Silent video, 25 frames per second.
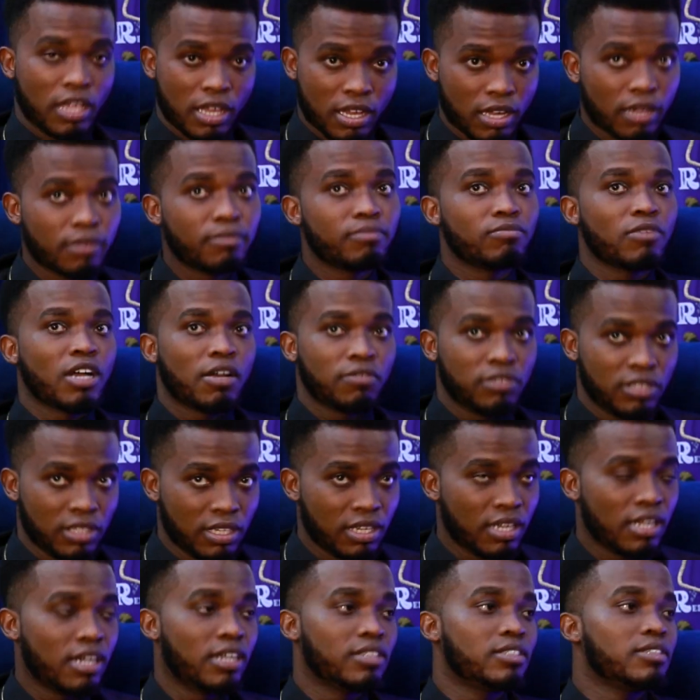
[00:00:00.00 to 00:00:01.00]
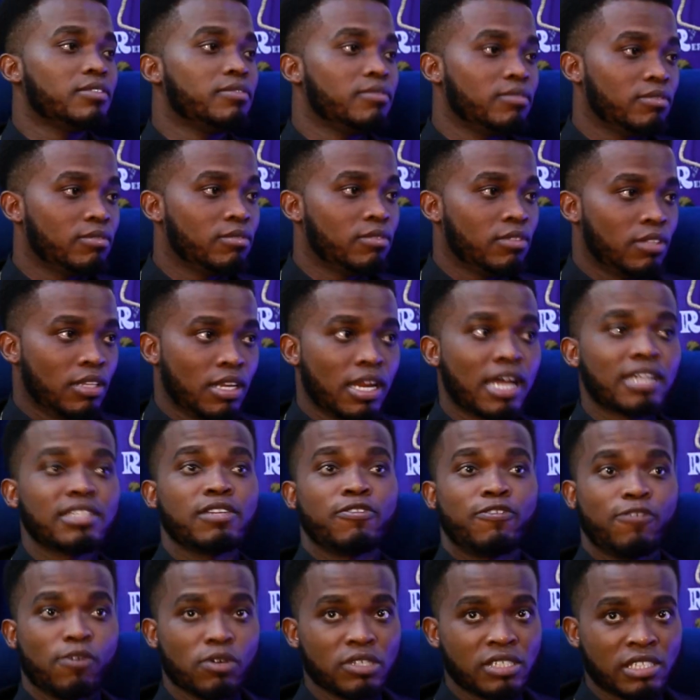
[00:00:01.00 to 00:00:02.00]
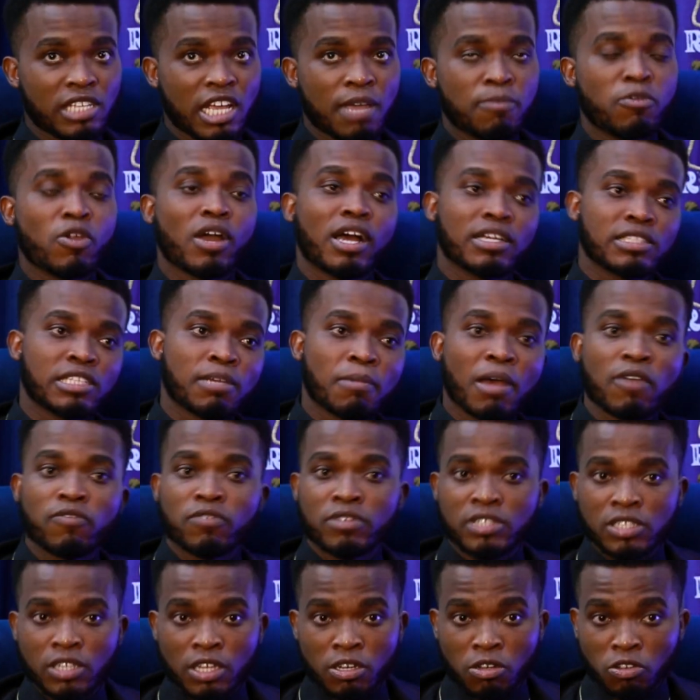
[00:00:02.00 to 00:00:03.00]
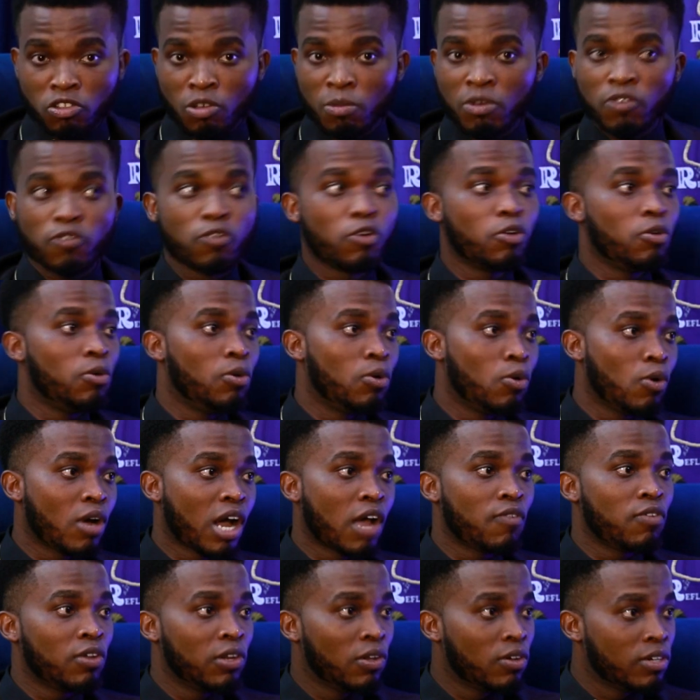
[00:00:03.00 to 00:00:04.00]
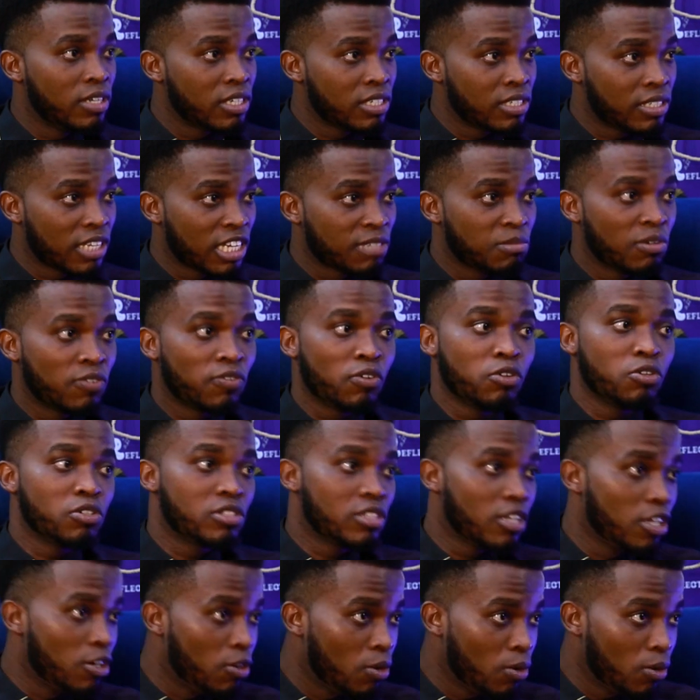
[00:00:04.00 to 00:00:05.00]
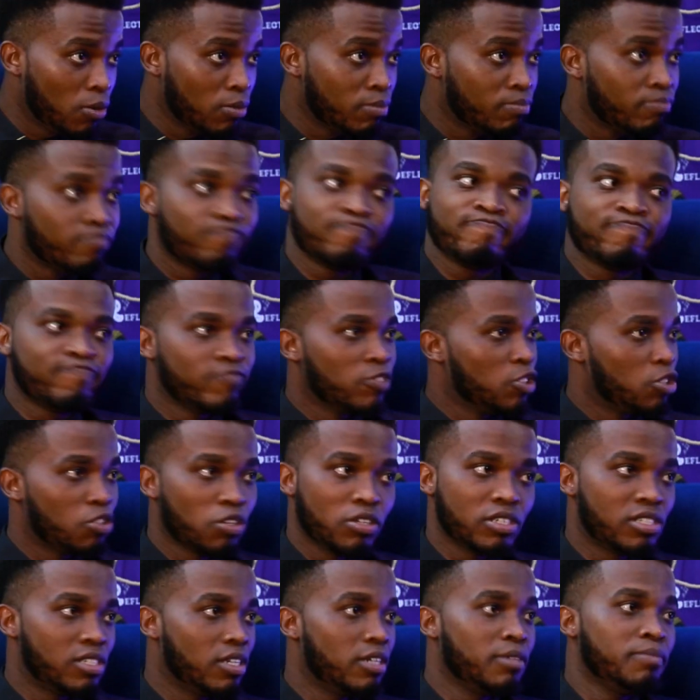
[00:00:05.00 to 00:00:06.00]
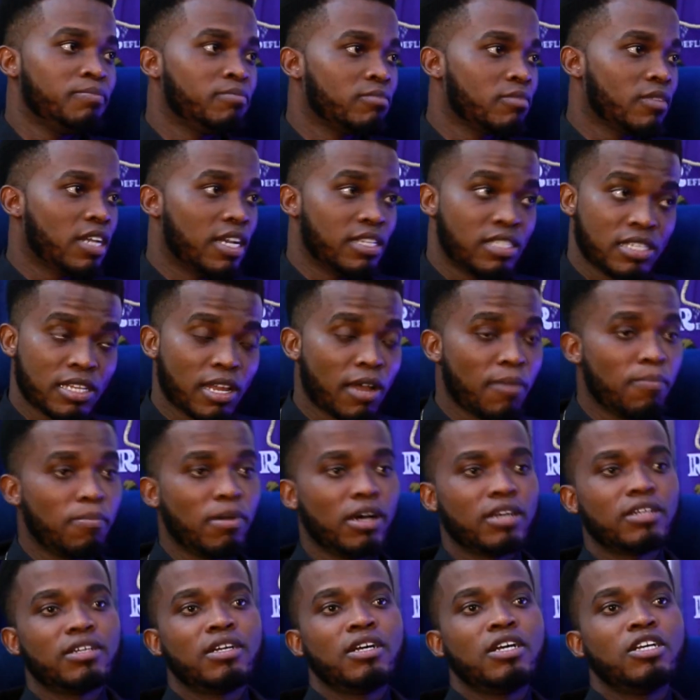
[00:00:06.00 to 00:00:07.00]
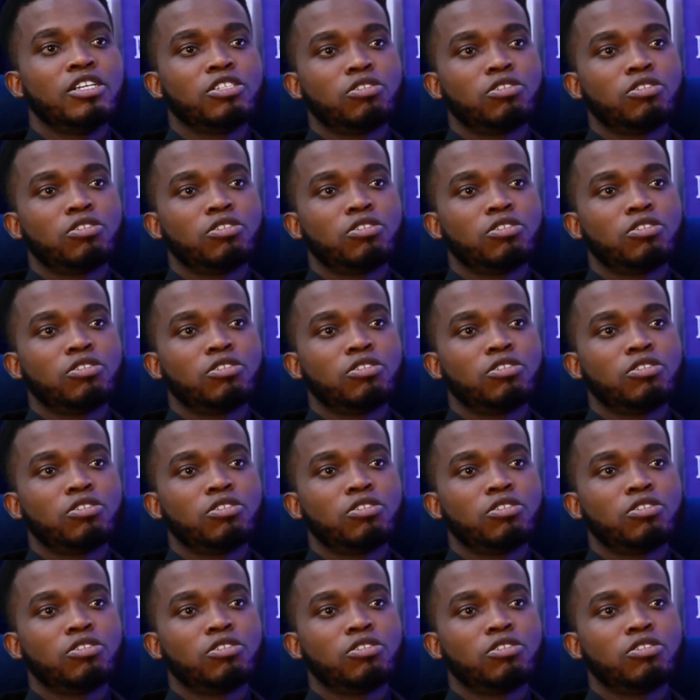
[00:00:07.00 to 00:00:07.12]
Yeah, I've seen that. At the first time, you ask them, have you seen a doctor before? No. Have you done this test before? You say no. So you say it's that bad.